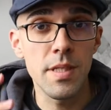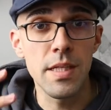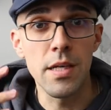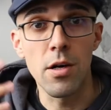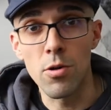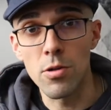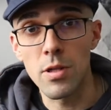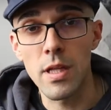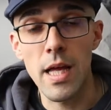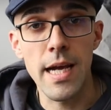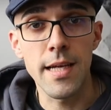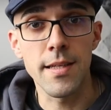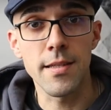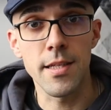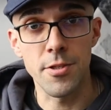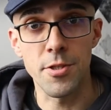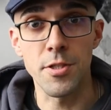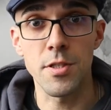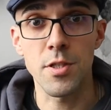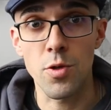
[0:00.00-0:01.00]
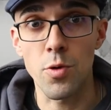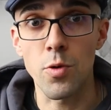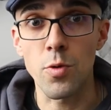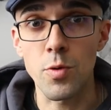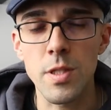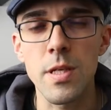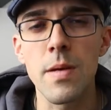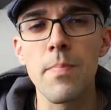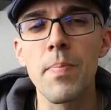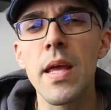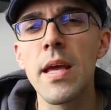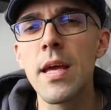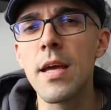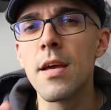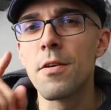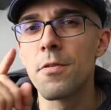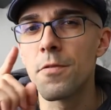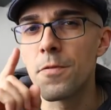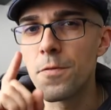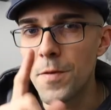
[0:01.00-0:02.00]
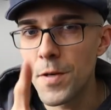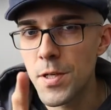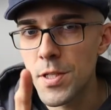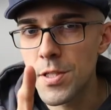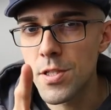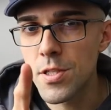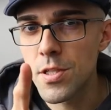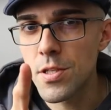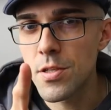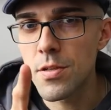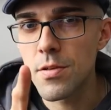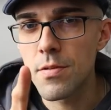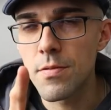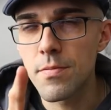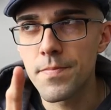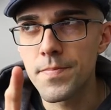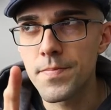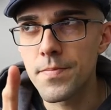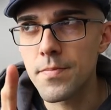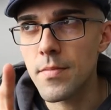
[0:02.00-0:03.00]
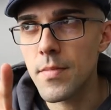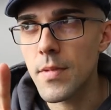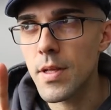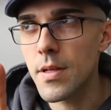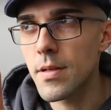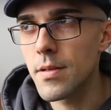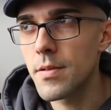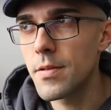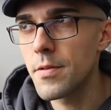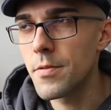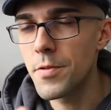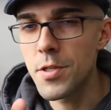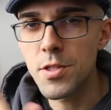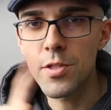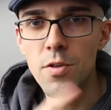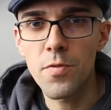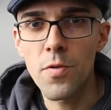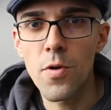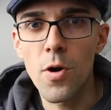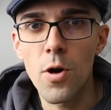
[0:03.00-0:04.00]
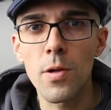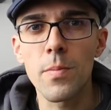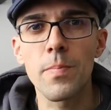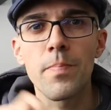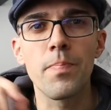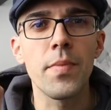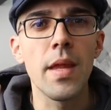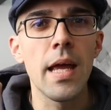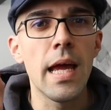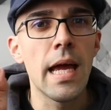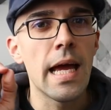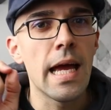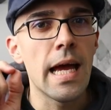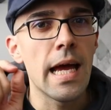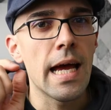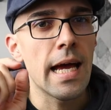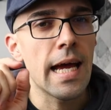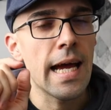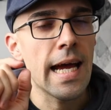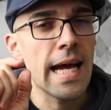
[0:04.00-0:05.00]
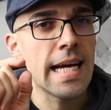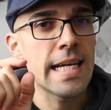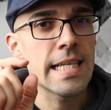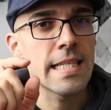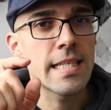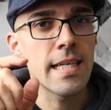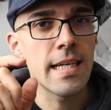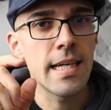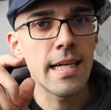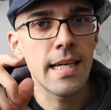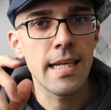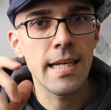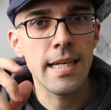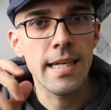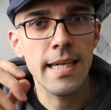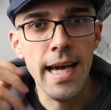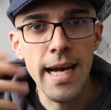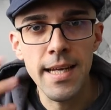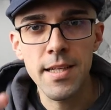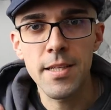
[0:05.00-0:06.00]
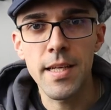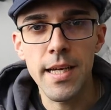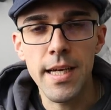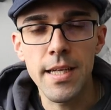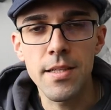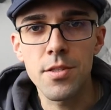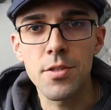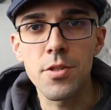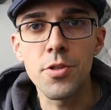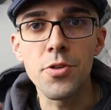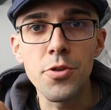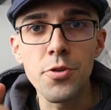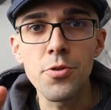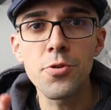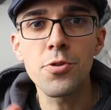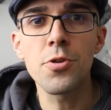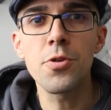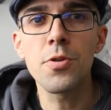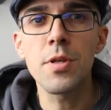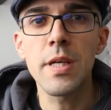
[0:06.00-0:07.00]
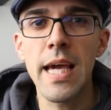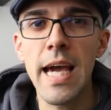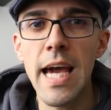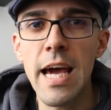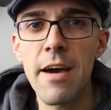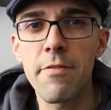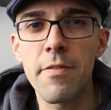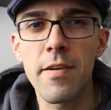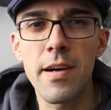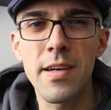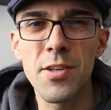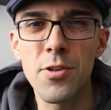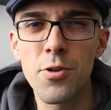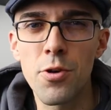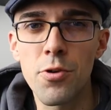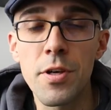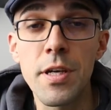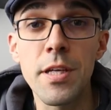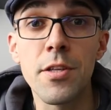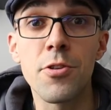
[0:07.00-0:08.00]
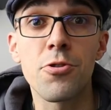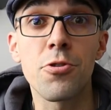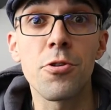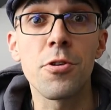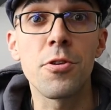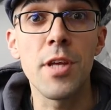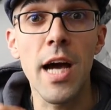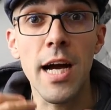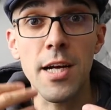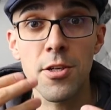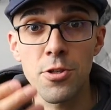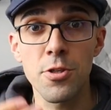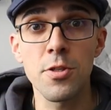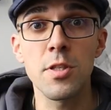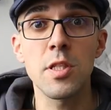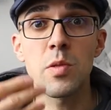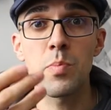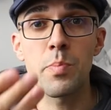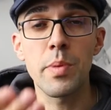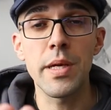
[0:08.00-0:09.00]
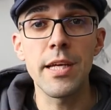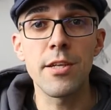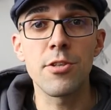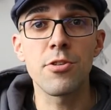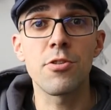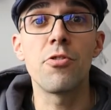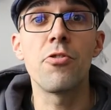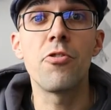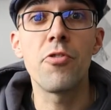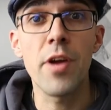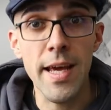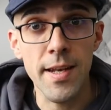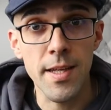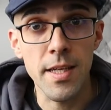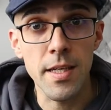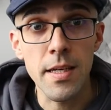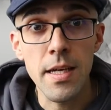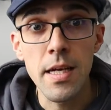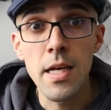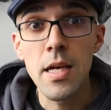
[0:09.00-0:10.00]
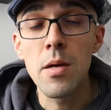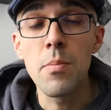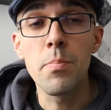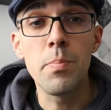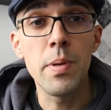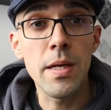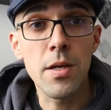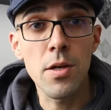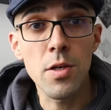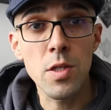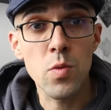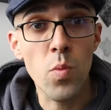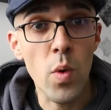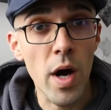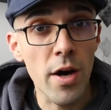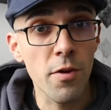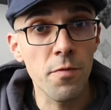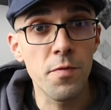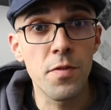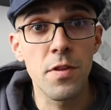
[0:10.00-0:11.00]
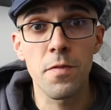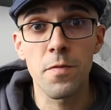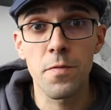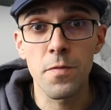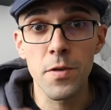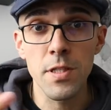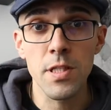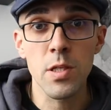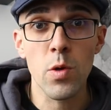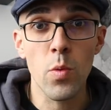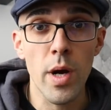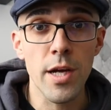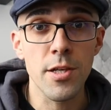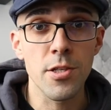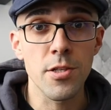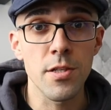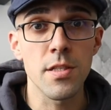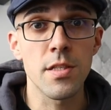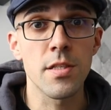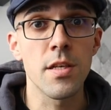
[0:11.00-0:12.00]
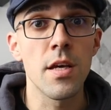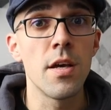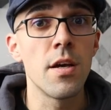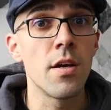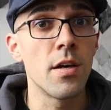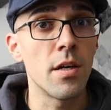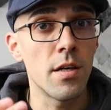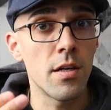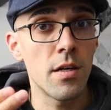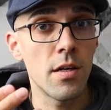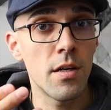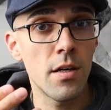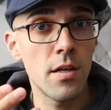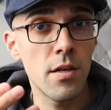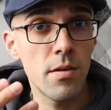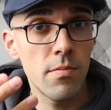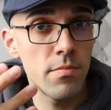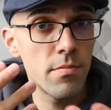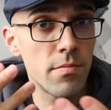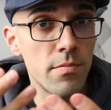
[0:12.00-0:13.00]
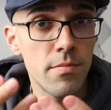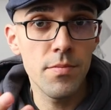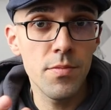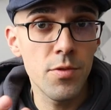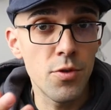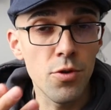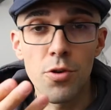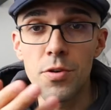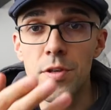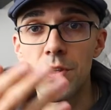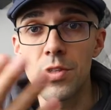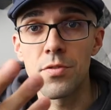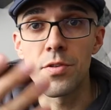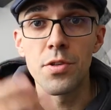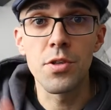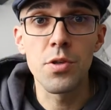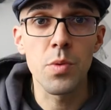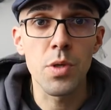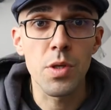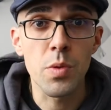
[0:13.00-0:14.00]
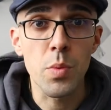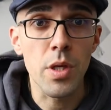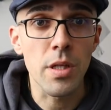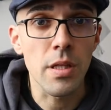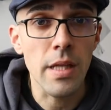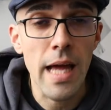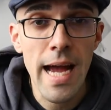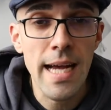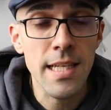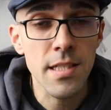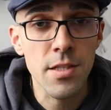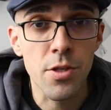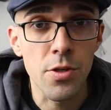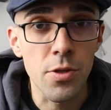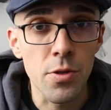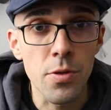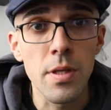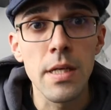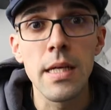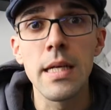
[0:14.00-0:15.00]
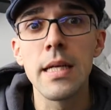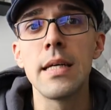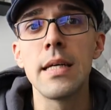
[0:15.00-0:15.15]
the online teaching schools. First of all, as a candidate, you should have your introduction speech ready, because one of the first questions your interviewer will ask you